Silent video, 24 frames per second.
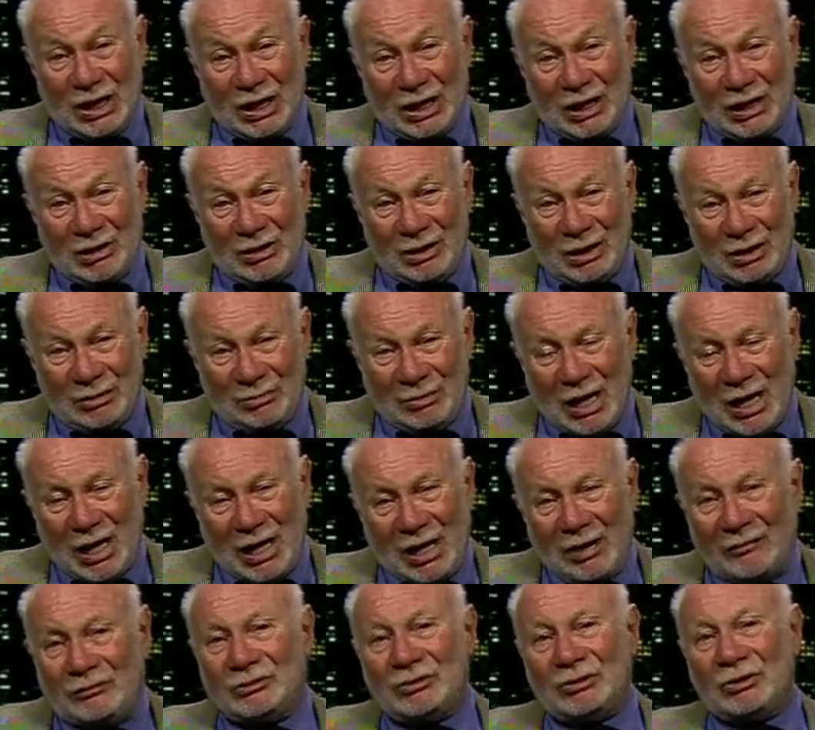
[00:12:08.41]
uh, may,
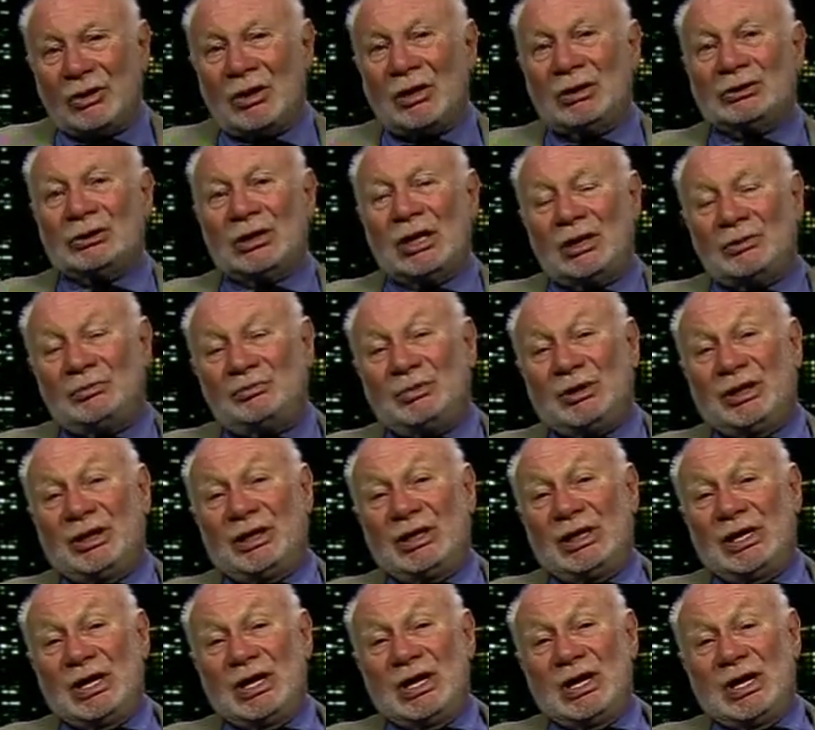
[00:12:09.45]
after all, not
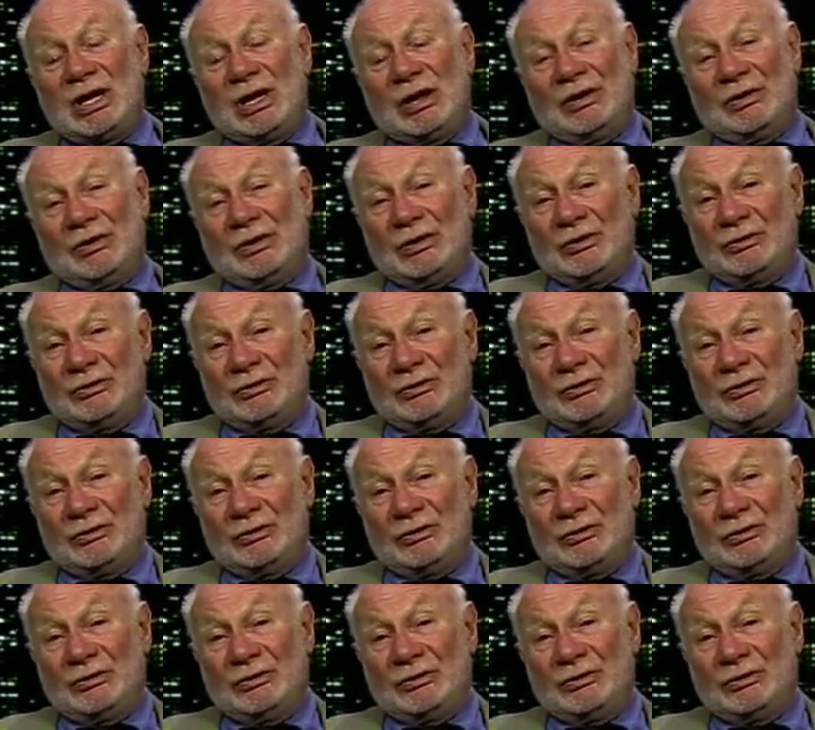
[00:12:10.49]
be uh,